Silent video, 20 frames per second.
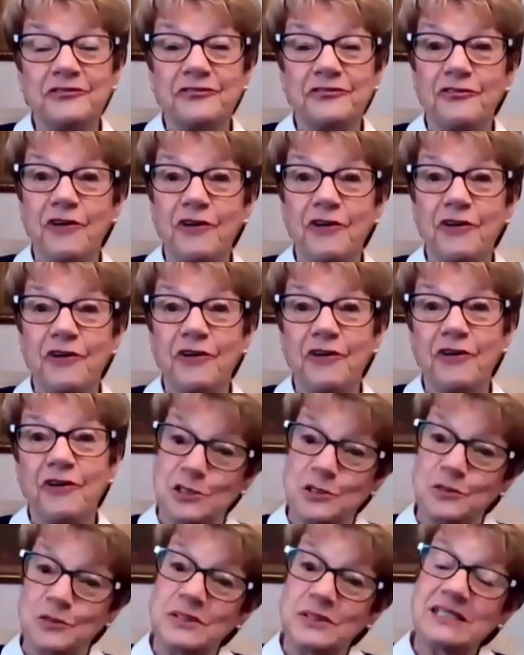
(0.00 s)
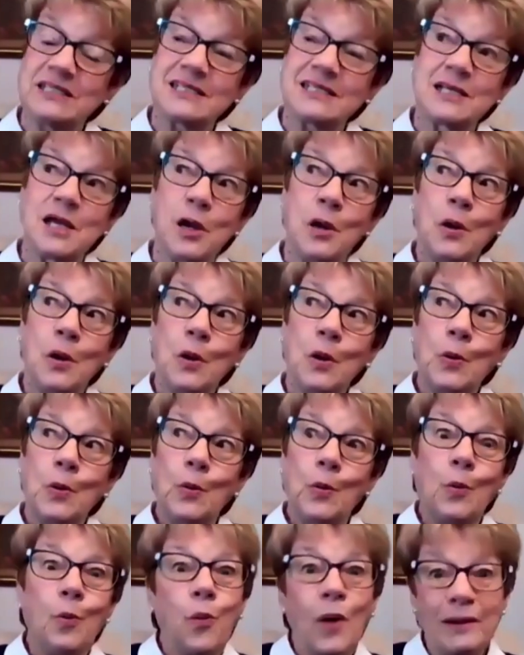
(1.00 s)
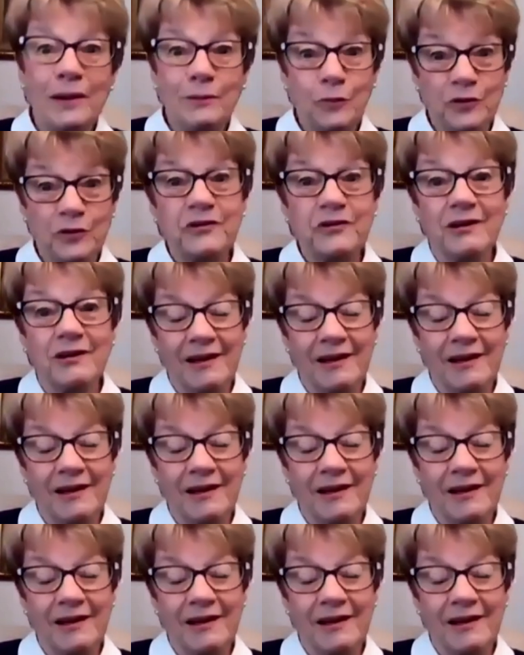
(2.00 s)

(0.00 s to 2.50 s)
from those students what were their